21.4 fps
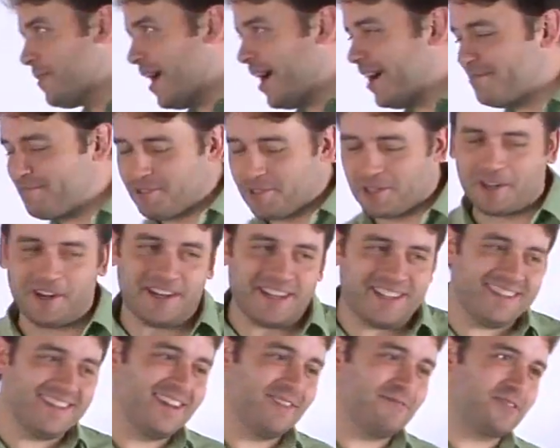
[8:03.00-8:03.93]
I'm sorry.
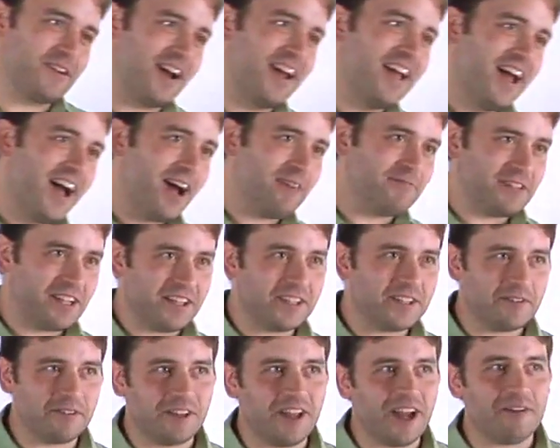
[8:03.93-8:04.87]
I'm
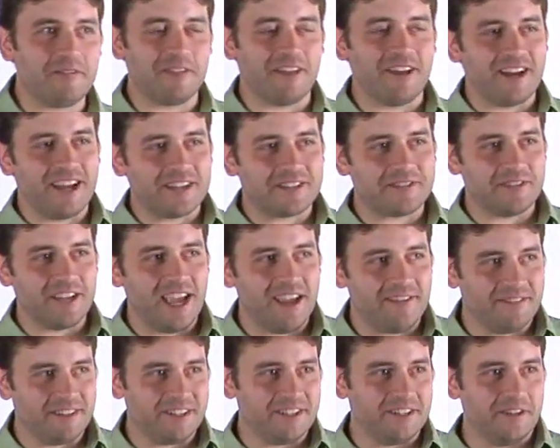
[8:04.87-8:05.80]
telling you a lot without actually
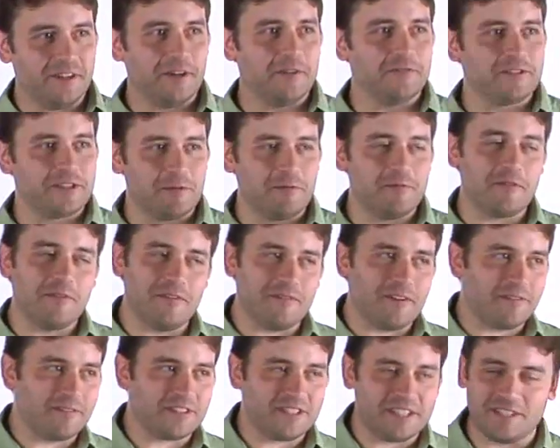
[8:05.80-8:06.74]
having, some of you have
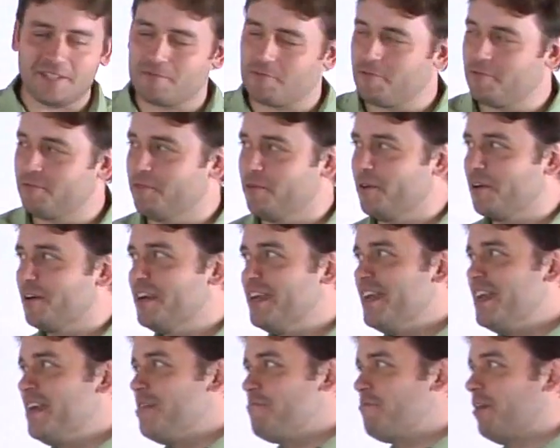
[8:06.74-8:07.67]
never seen this before.
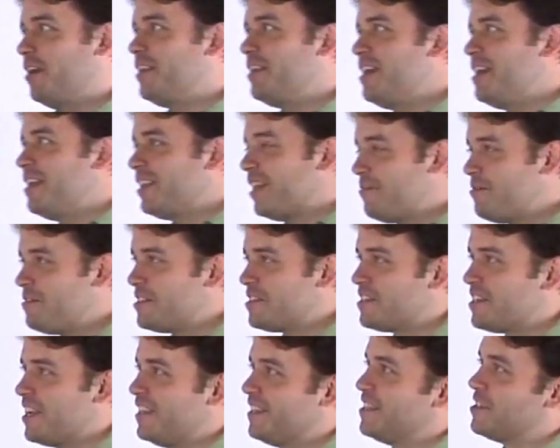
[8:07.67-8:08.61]
But let me
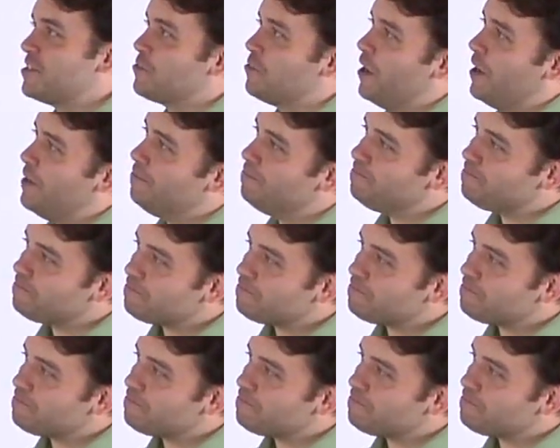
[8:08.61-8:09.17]
just say it this way.